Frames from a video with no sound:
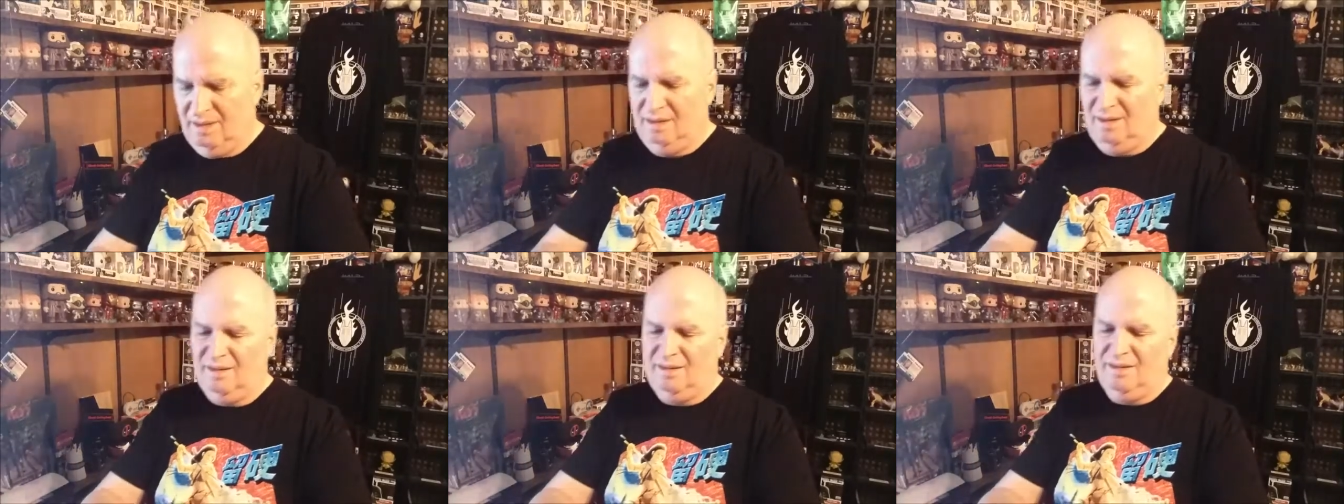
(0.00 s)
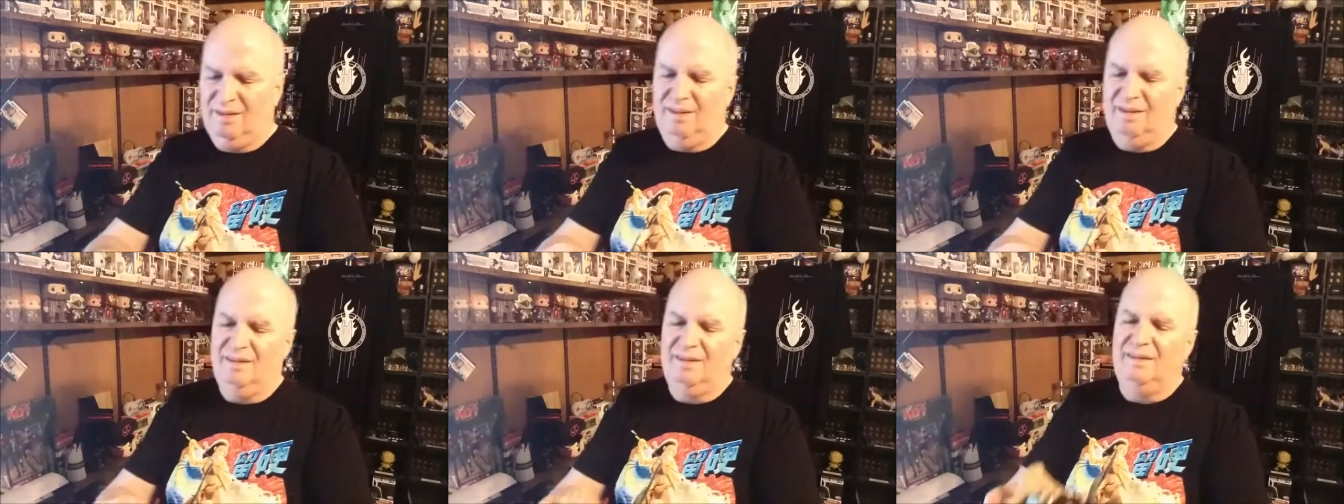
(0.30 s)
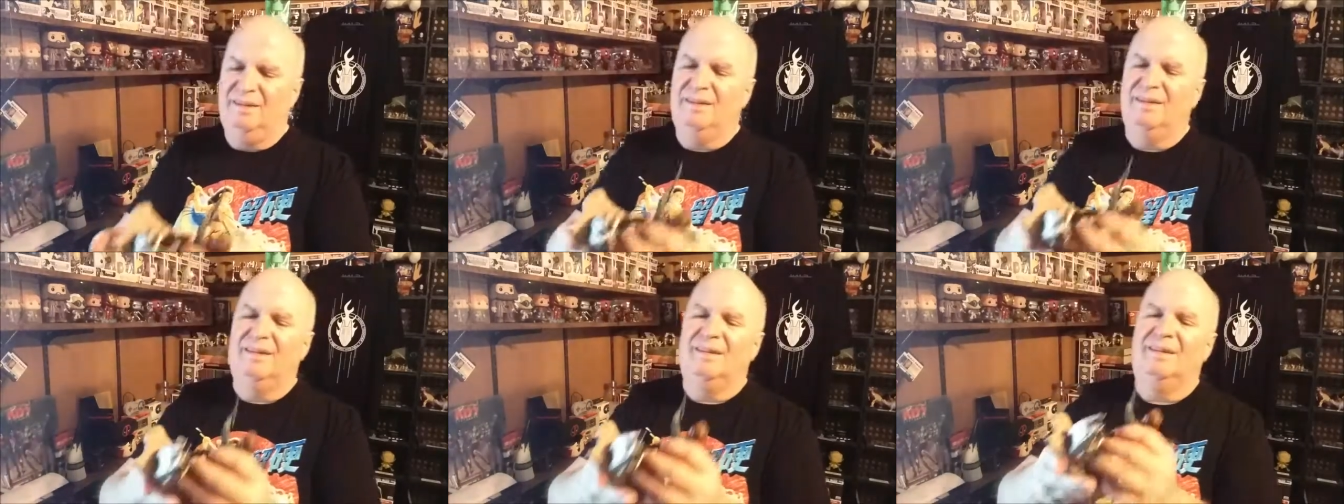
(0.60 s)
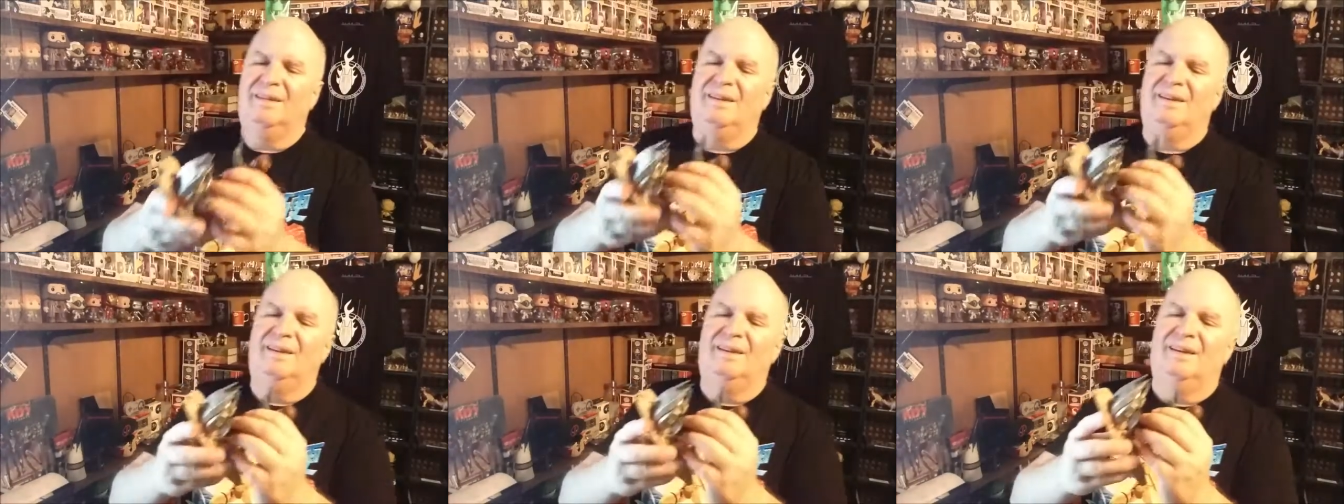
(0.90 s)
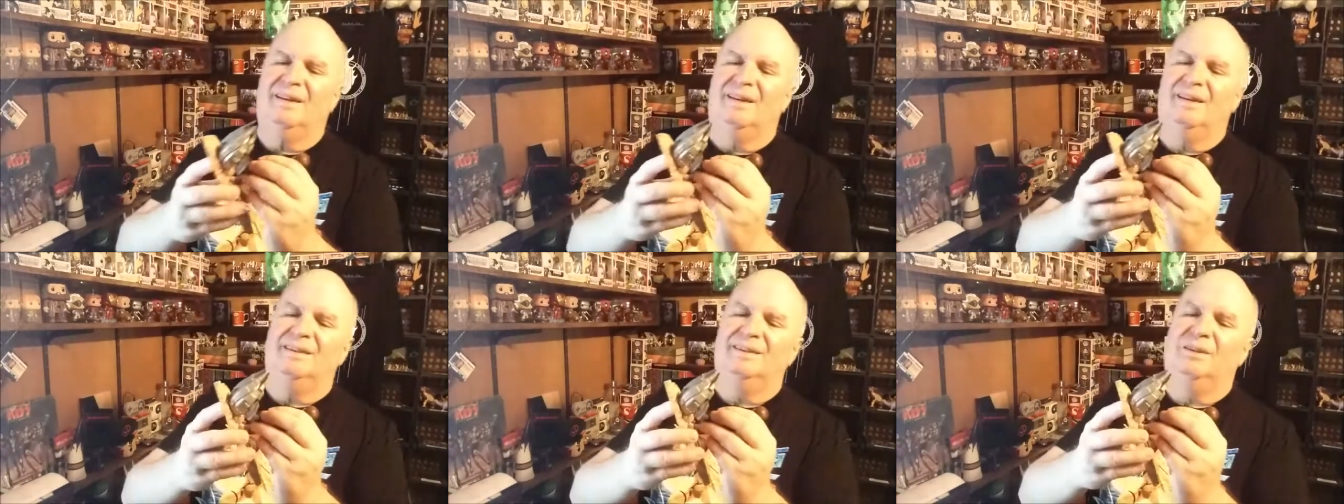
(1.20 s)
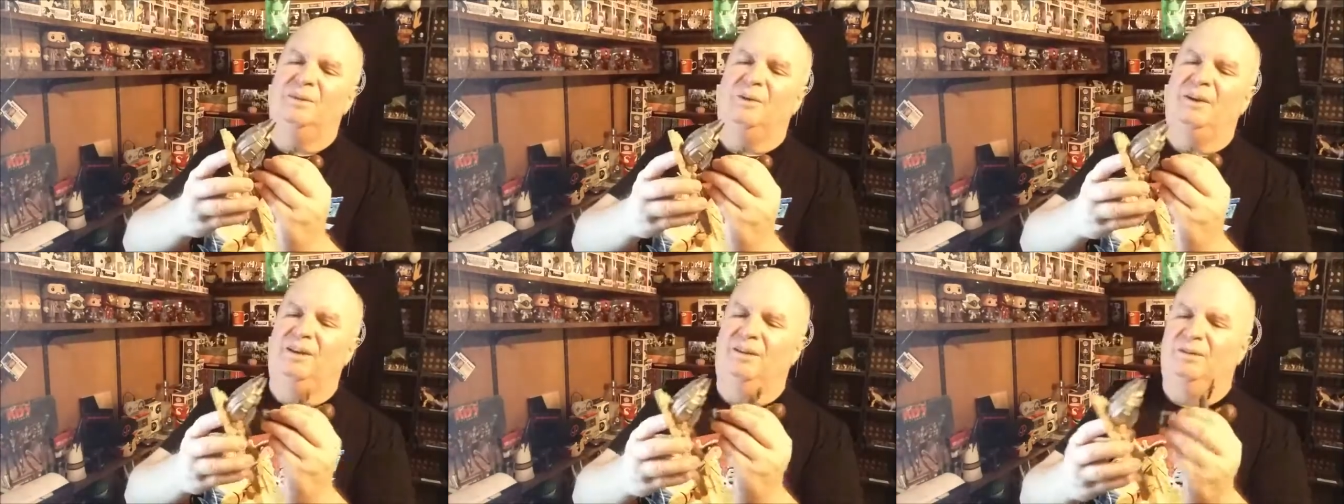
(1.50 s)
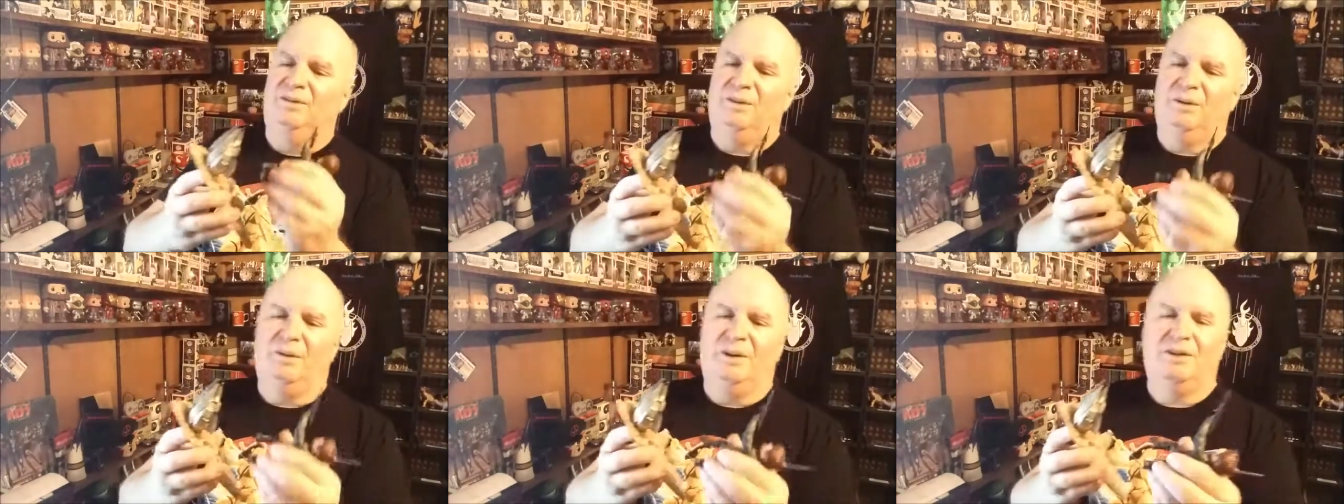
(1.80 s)
Okay, so we
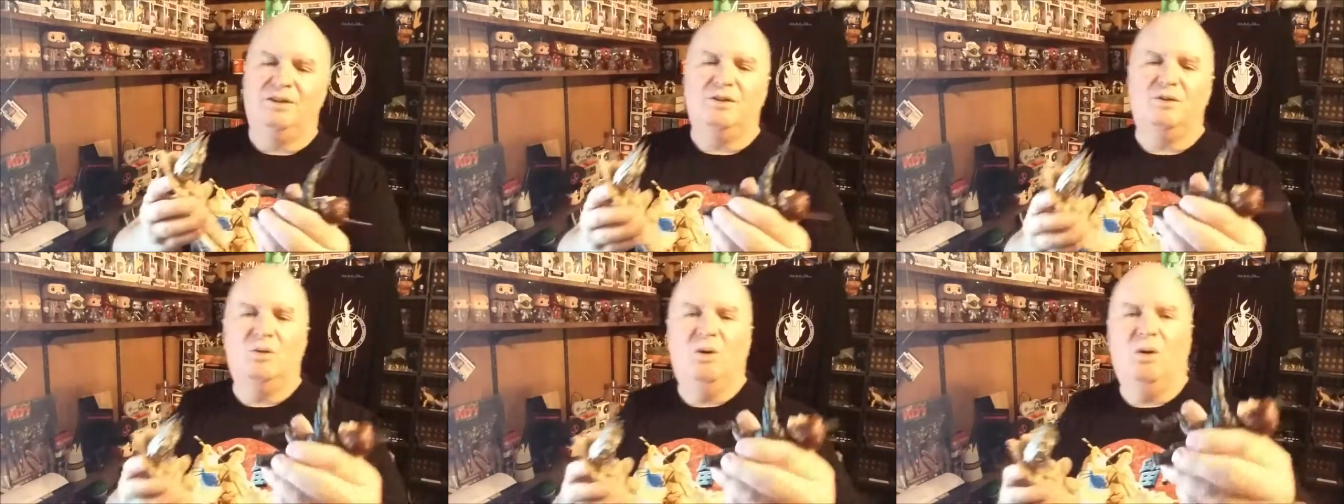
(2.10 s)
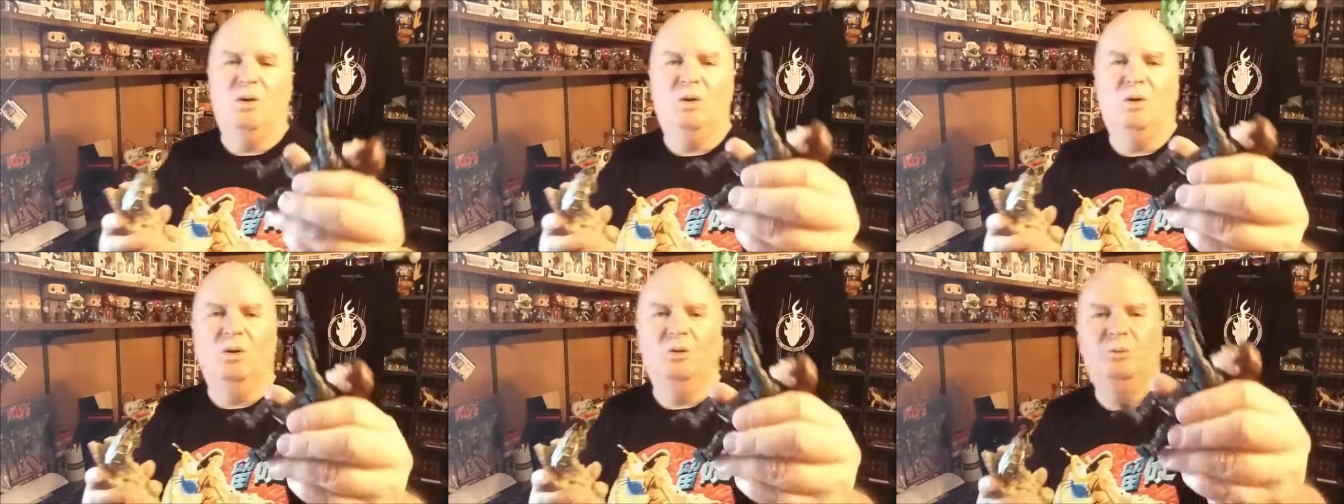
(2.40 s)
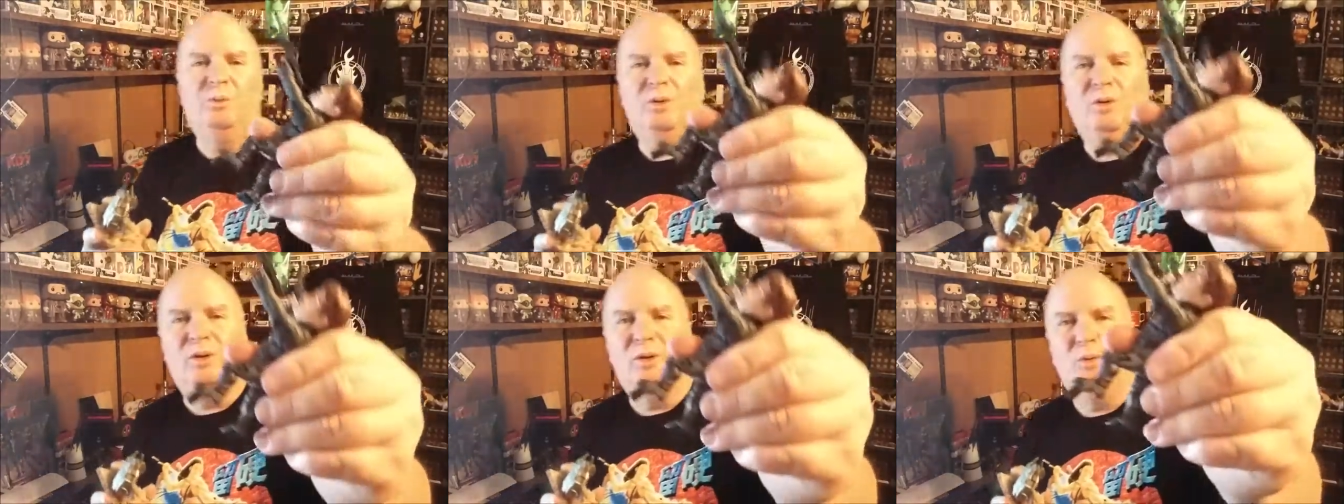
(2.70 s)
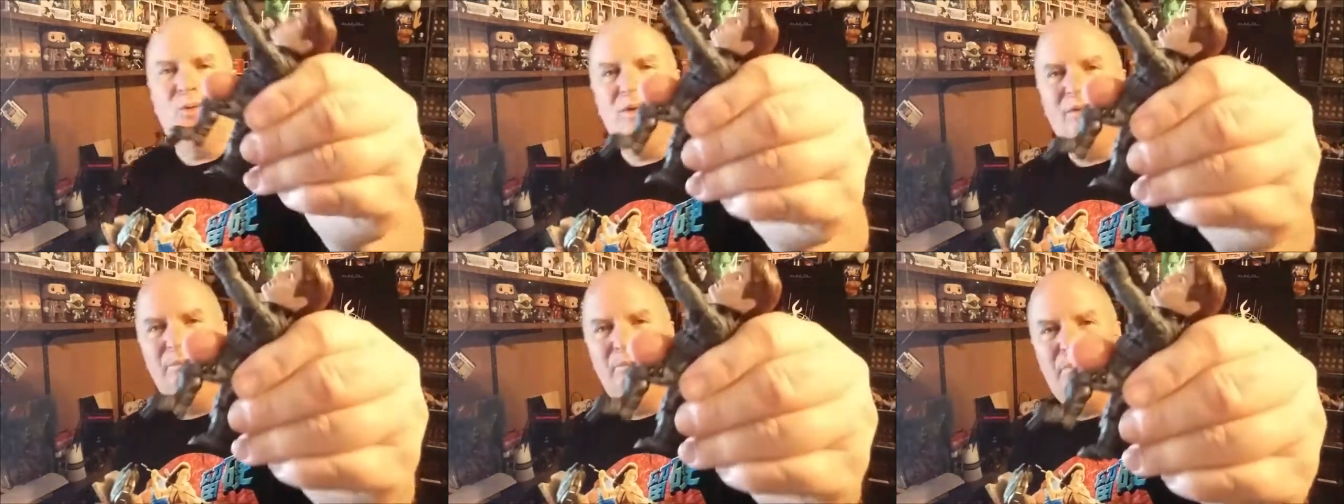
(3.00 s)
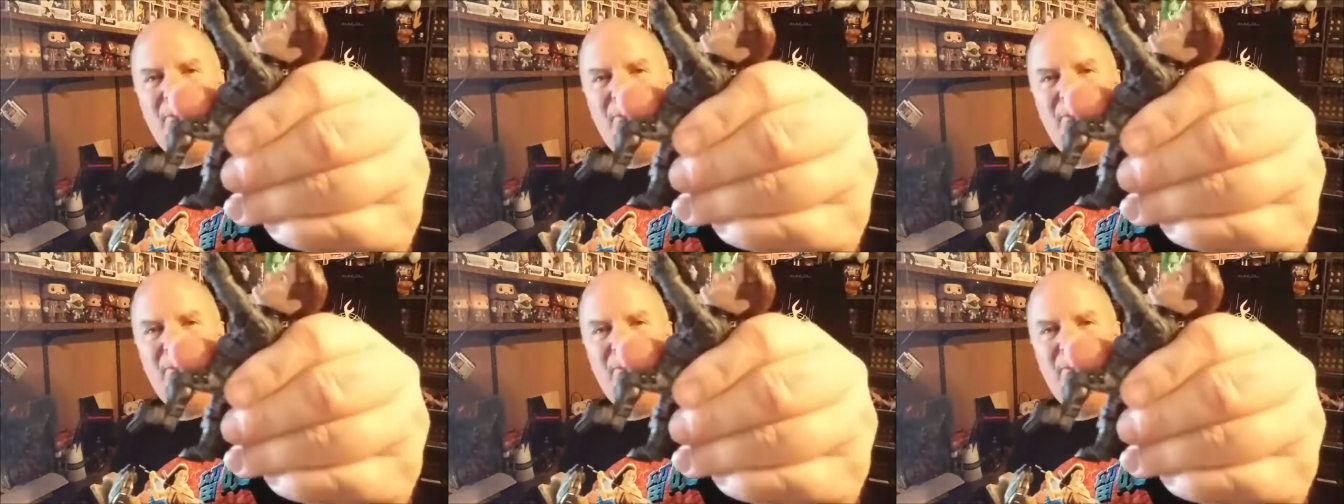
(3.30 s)
get so we got two holes, but only one